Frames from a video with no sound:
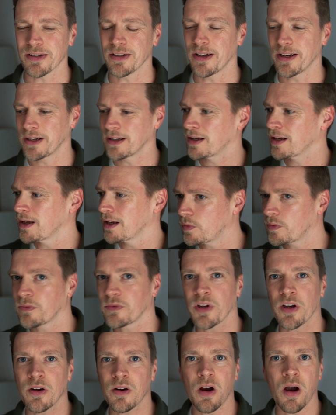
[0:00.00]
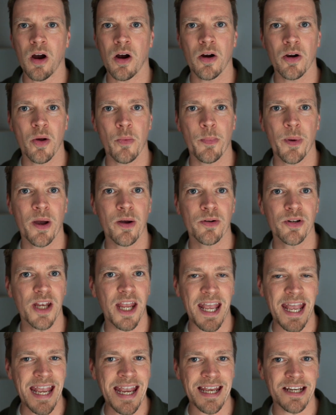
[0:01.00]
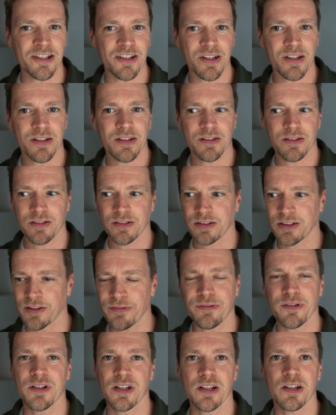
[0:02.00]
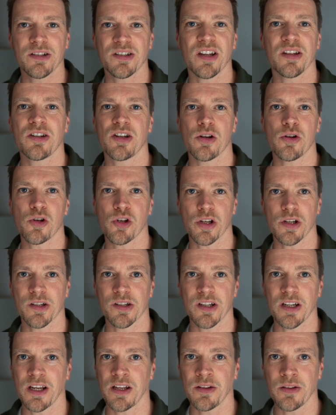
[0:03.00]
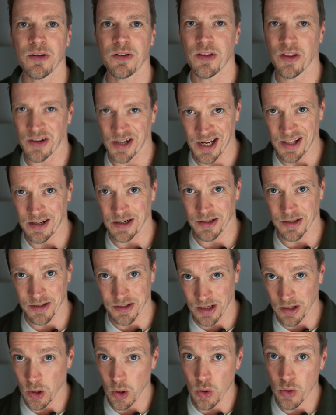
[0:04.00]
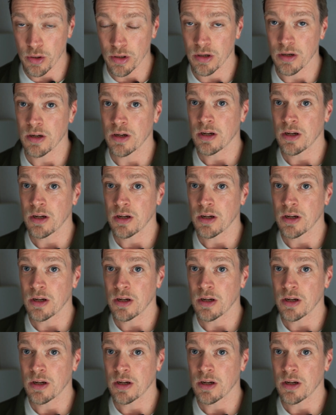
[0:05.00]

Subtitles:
Like, there are about 8 different institutions in the Netherlands alone